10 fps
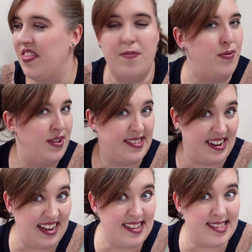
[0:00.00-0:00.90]
And the
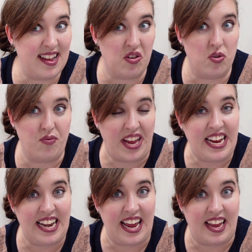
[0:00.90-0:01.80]
person listening or
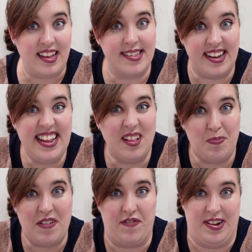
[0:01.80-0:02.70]
reading is a little
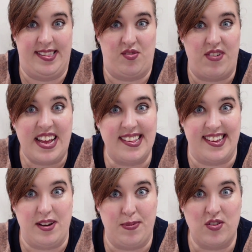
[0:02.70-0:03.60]
bit
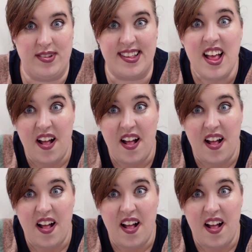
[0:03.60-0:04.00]
frustrated because